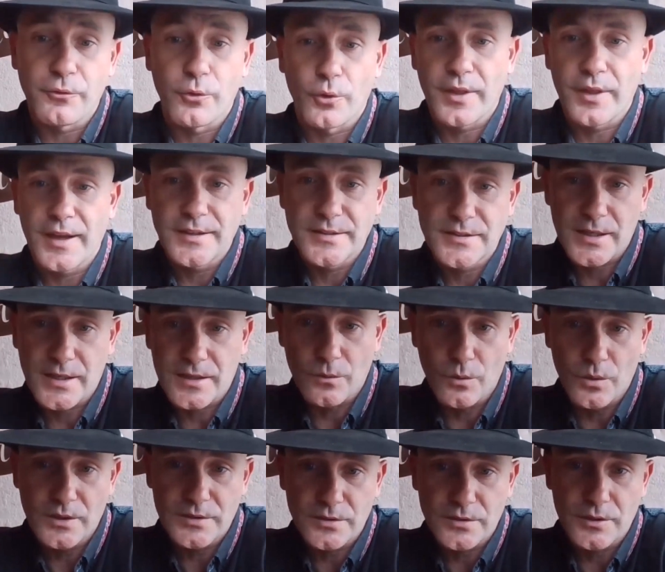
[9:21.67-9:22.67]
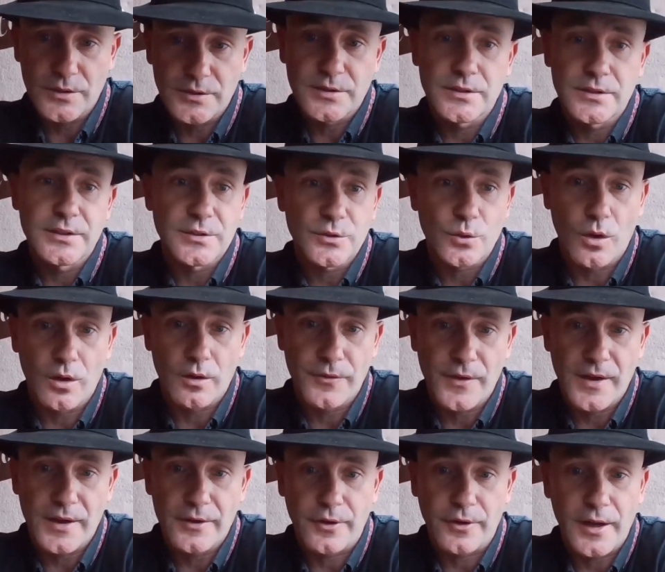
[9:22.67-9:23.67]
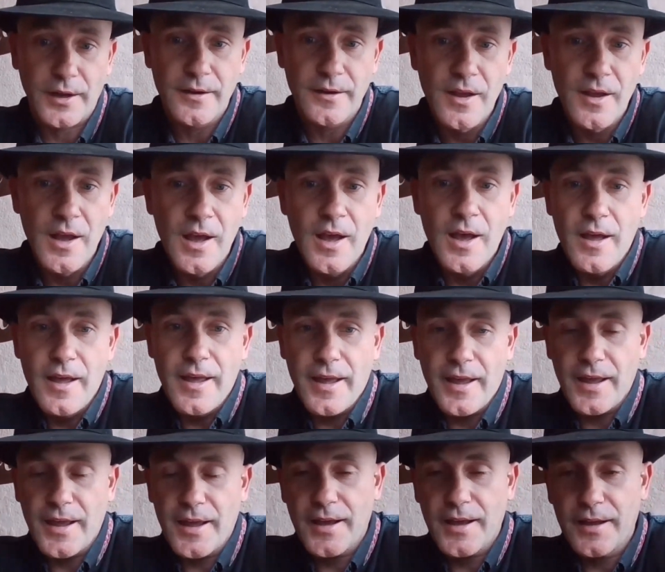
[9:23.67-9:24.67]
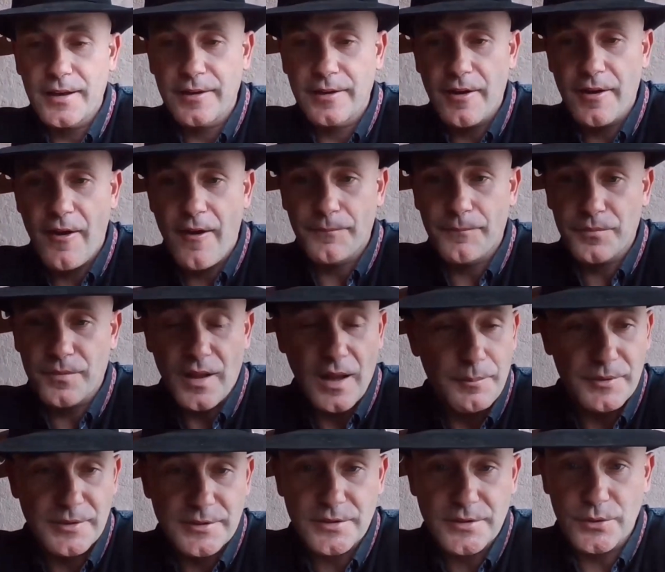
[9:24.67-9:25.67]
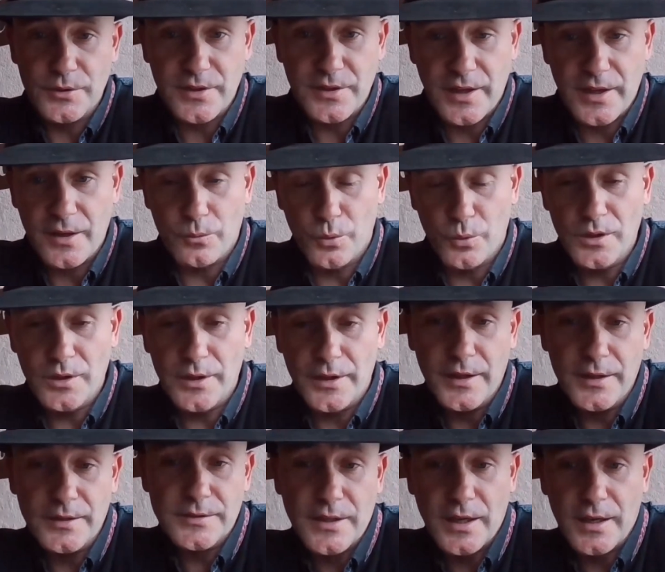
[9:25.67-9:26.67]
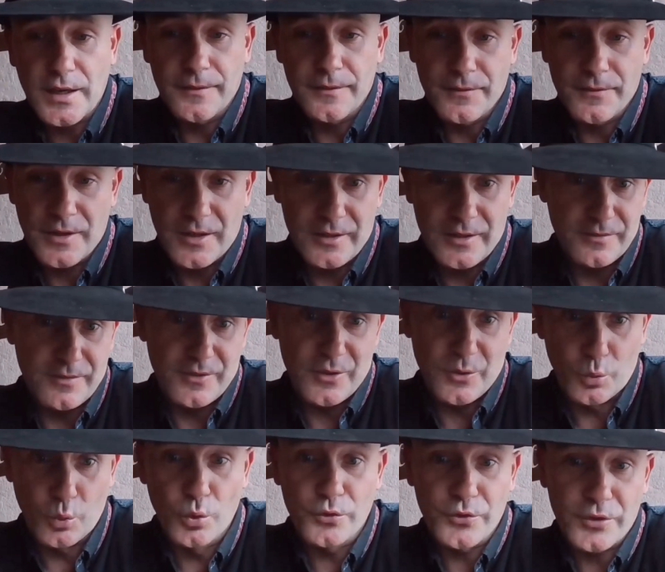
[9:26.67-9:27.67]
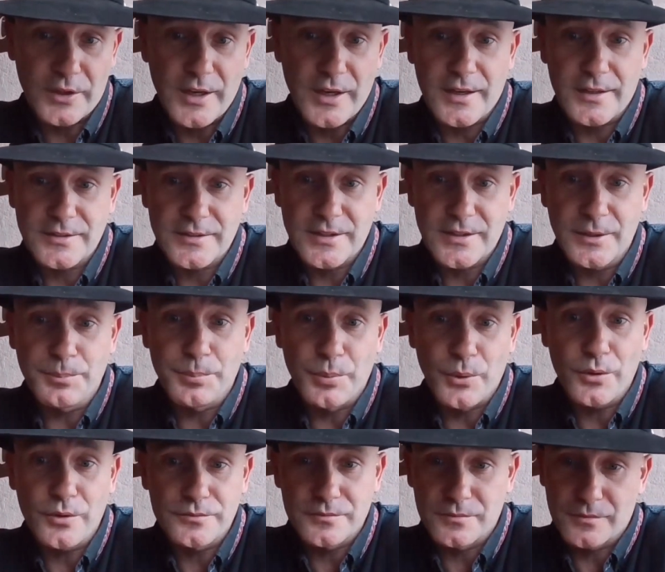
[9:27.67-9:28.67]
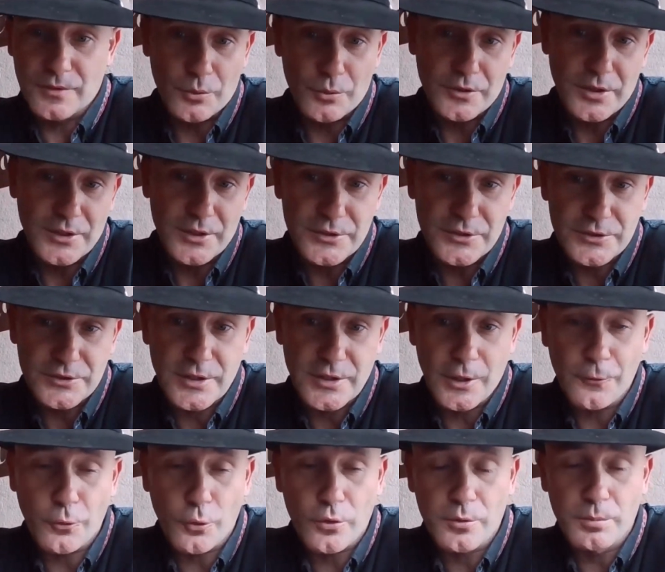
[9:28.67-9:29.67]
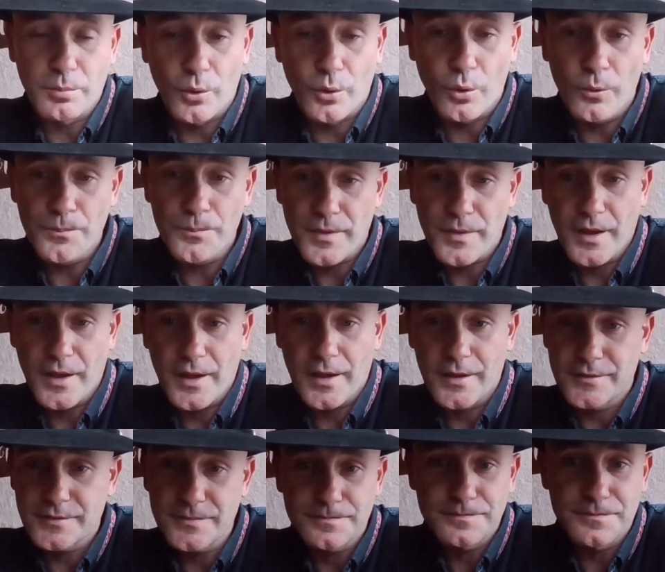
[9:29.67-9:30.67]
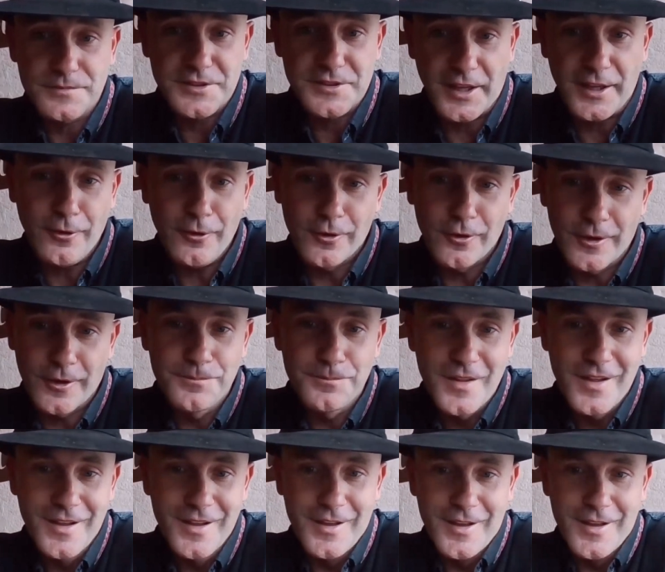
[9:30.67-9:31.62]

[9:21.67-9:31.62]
before the 8-second whistle, it's a disqualified ride. And so it really is kind of, the rules are kind of simple. Don't touch yourself or the bull, and stay on.